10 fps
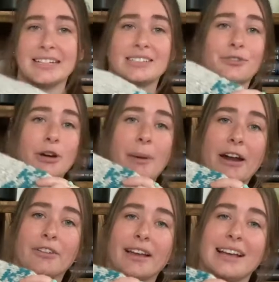It's a free
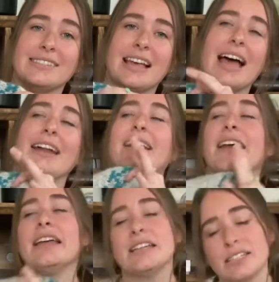pattern, like I said.
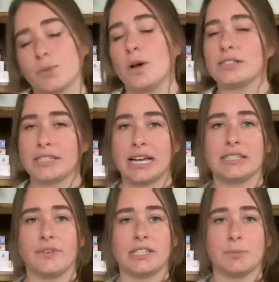It is one size
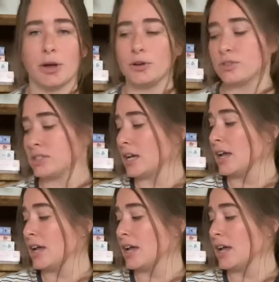fits most.